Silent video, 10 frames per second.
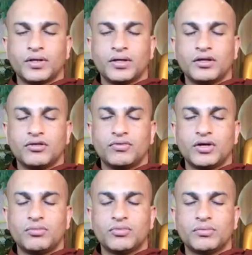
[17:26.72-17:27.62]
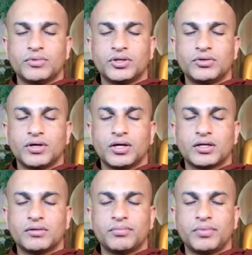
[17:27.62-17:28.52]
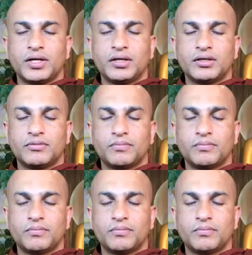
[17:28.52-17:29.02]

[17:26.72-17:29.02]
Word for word: In this very moment, you are complete.